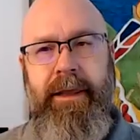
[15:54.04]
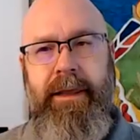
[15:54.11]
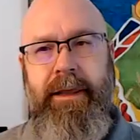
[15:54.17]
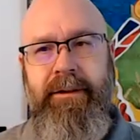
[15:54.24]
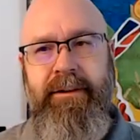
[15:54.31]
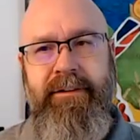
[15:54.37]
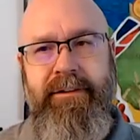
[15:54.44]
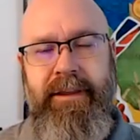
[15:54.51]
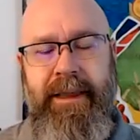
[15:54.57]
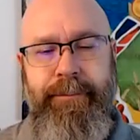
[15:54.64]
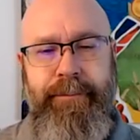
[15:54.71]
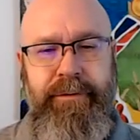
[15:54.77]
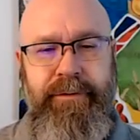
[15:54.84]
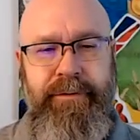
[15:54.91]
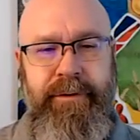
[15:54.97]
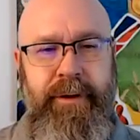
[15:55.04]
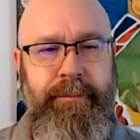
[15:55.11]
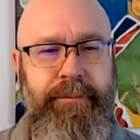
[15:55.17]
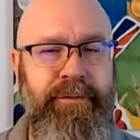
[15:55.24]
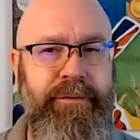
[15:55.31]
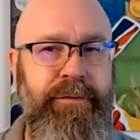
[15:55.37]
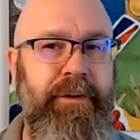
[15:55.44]
a
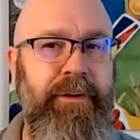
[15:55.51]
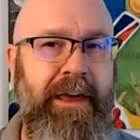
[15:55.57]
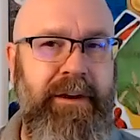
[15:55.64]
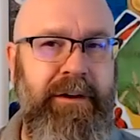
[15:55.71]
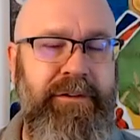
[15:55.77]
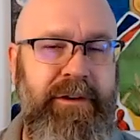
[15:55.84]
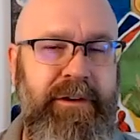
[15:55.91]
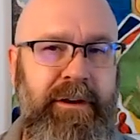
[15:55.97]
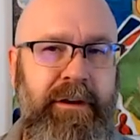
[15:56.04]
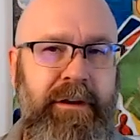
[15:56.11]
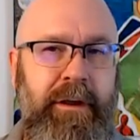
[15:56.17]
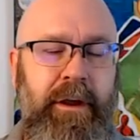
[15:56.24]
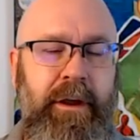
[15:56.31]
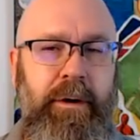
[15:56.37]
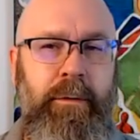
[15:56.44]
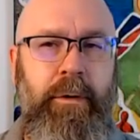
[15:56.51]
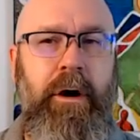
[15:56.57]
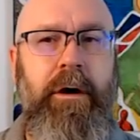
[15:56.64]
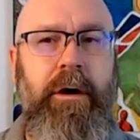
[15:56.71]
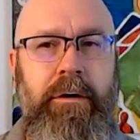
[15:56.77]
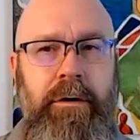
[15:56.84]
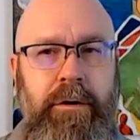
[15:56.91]
discipleship strategy where
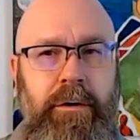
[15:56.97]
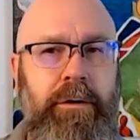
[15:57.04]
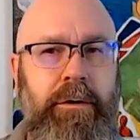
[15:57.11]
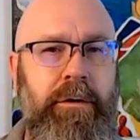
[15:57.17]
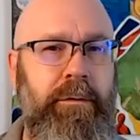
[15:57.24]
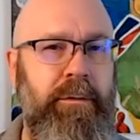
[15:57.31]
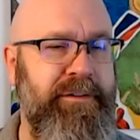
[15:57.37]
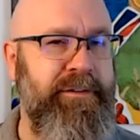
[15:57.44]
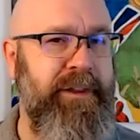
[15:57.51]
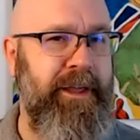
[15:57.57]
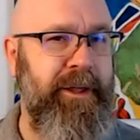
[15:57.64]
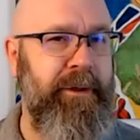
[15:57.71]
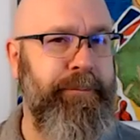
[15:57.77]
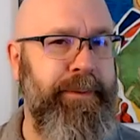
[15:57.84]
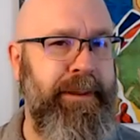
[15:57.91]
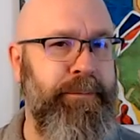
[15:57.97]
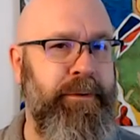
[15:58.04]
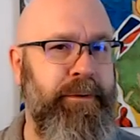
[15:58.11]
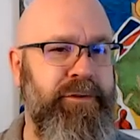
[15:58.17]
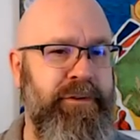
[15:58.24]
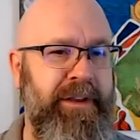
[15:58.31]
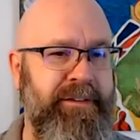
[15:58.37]
our goal was to help people
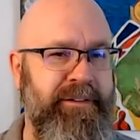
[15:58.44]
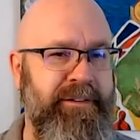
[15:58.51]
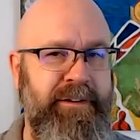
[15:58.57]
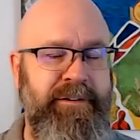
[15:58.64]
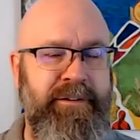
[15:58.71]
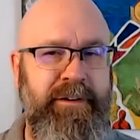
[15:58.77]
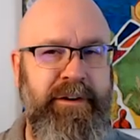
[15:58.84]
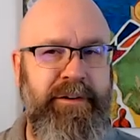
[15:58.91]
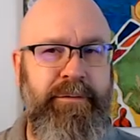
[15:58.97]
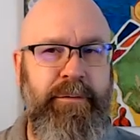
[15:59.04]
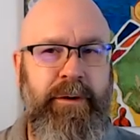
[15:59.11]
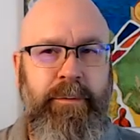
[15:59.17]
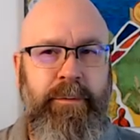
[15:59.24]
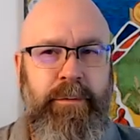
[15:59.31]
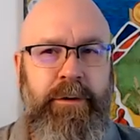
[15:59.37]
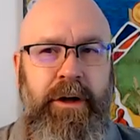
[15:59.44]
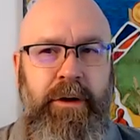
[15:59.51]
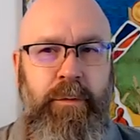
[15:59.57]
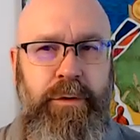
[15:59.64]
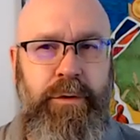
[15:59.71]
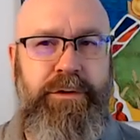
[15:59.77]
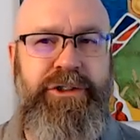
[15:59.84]
transition into what we would
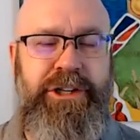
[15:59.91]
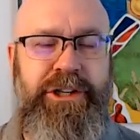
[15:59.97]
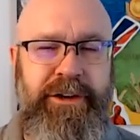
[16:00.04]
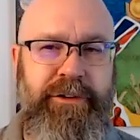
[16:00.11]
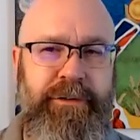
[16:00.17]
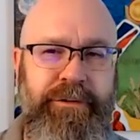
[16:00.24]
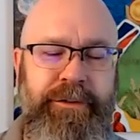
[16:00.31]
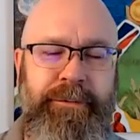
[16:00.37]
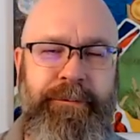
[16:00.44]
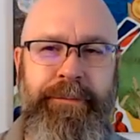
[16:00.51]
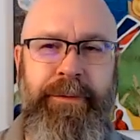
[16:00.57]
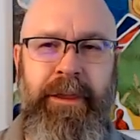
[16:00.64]
call world changers.